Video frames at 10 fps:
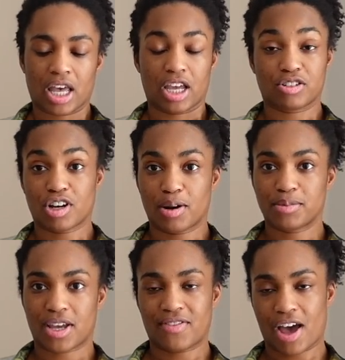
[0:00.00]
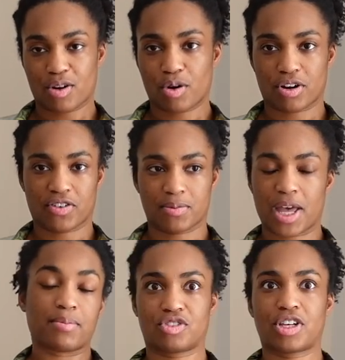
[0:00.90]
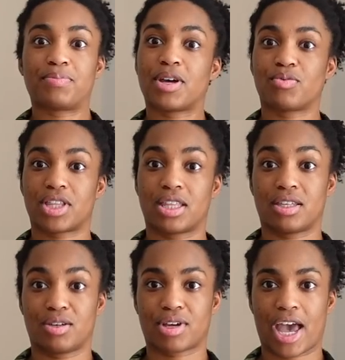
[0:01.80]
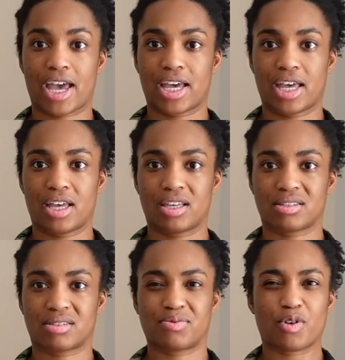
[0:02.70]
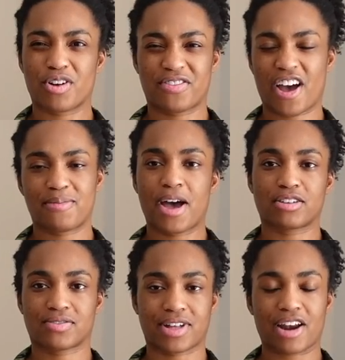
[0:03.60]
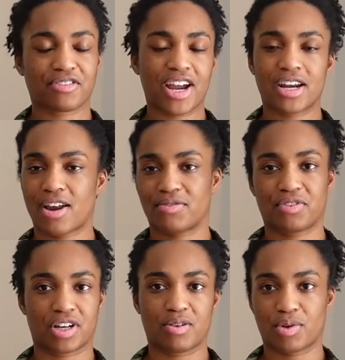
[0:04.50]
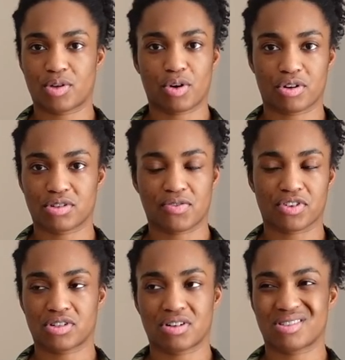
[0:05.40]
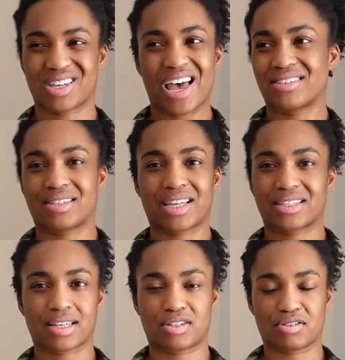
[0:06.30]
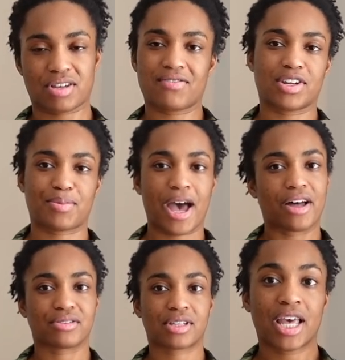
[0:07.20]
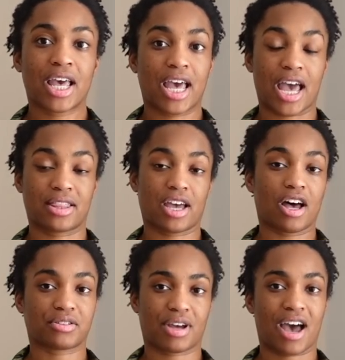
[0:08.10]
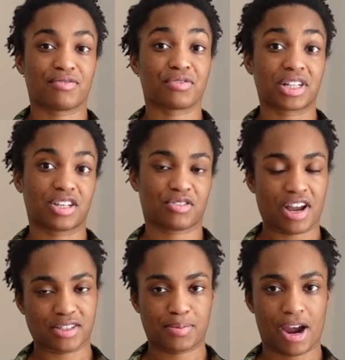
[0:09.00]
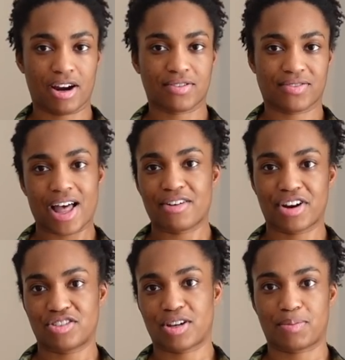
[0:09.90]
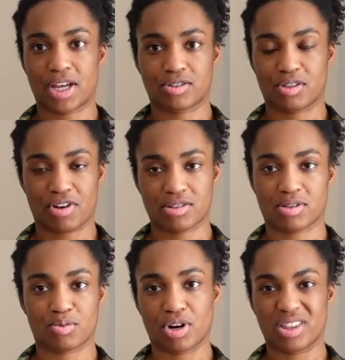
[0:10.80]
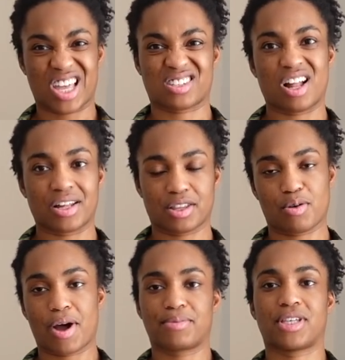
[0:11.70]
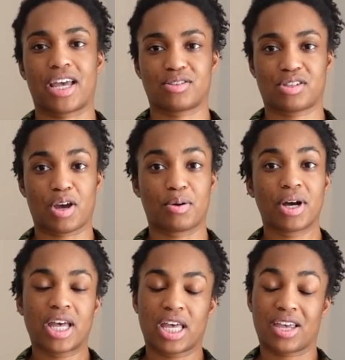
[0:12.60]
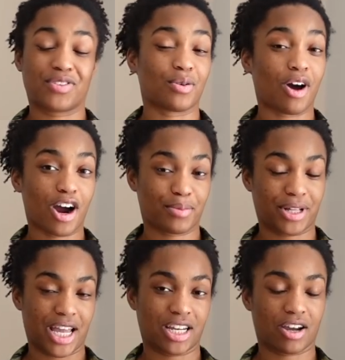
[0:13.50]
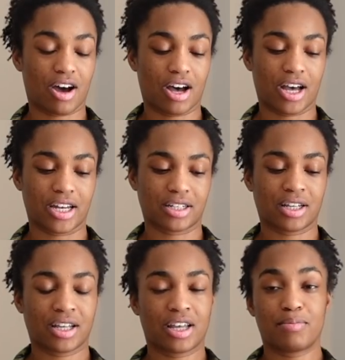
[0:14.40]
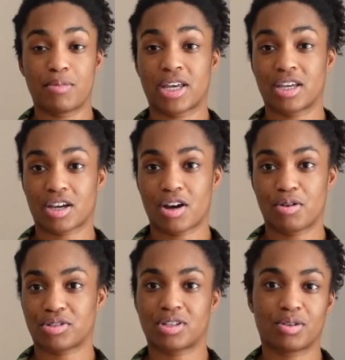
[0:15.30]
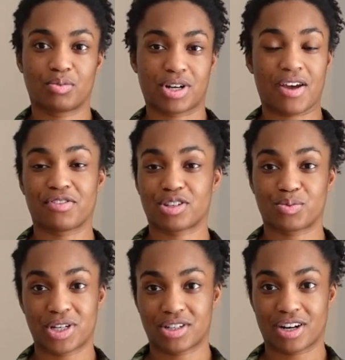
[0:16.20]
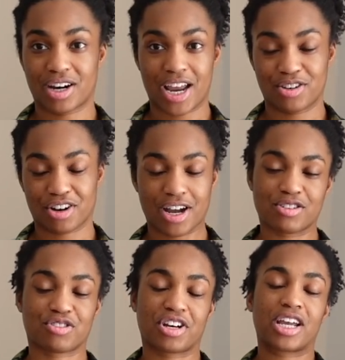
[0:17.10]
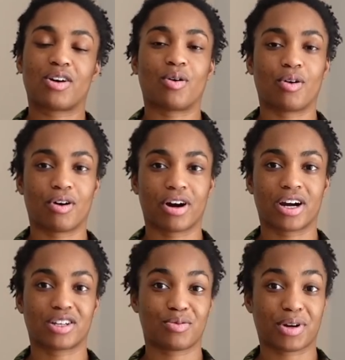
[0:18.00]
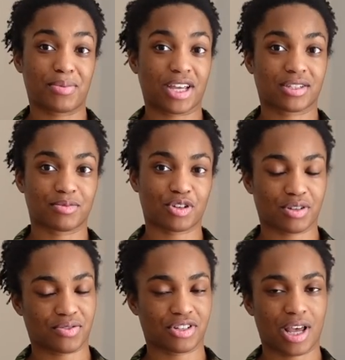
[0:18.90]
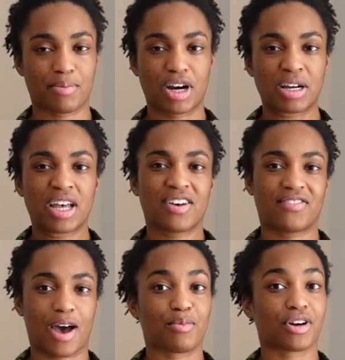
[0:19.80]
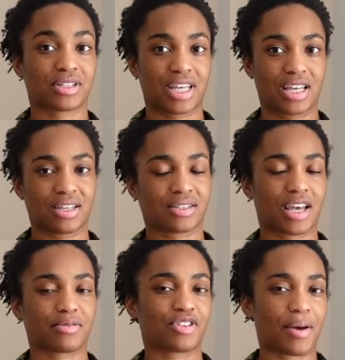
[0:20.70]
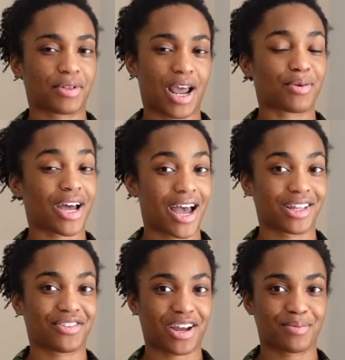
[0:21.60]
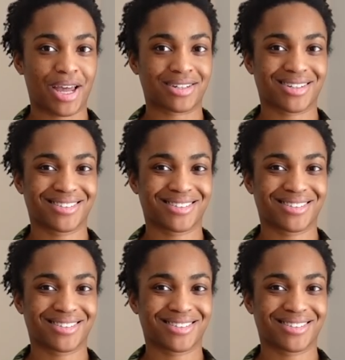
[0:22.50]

In terms of how to order from them, shipping within the U K is four or five pounds flat rate, and for you with orders over a certain size, it's like sixty or seventy pounds. And they also have really transparent flat rate shipping to the rest of the world. That's all on their website. So if you are planning on making a coat whenever it's winter in your country, or you want to make some shirts for summer, Fabworks is a shop that I would highly recommend.